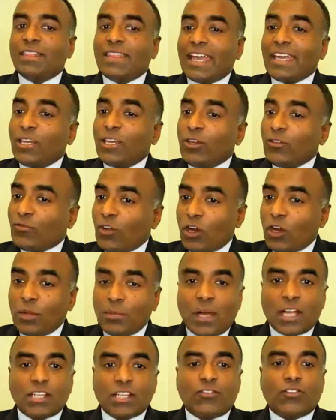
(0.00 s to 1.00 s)
thank you very
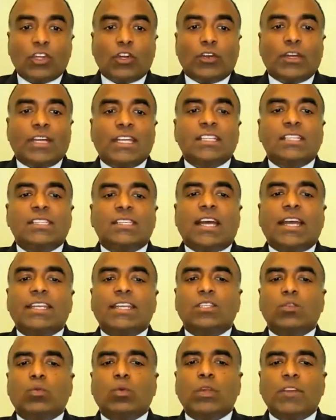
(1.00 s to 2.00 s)
much for your
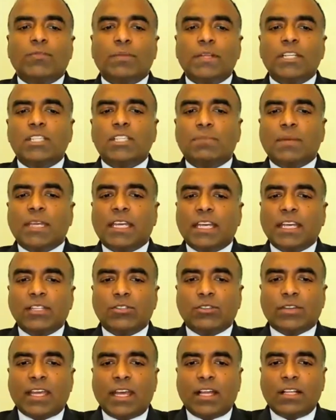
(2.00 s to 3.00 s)
insights. We've been speaking
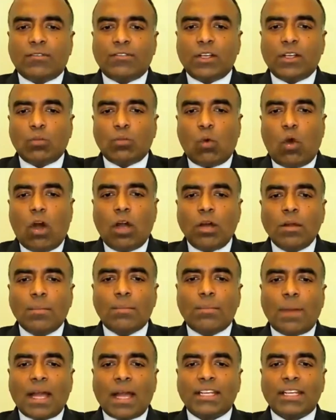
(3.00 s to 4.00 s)
to Kelvin Wong,
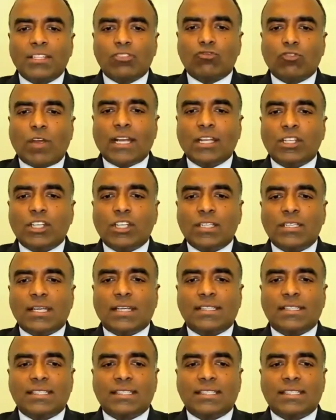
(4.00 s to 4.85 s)
market strategist at